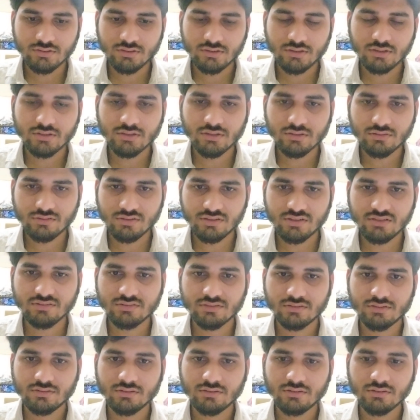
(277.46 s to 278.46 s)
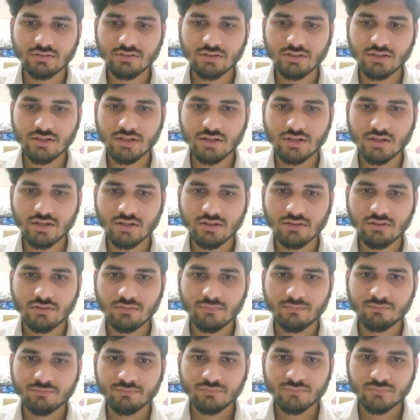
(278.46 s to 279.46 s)
in the season.
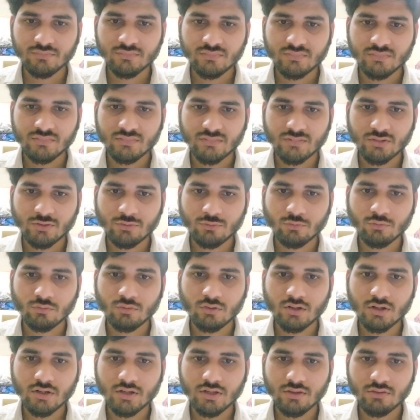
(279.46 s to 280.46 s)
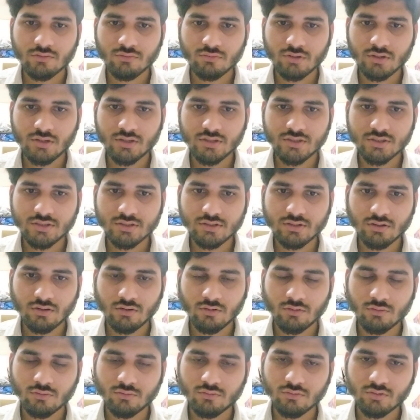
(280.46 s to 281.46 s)
The solar insolation
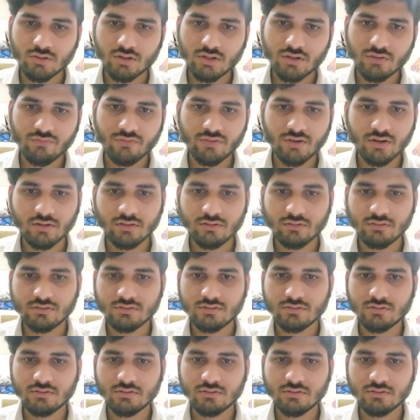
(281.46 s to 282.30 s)
also different.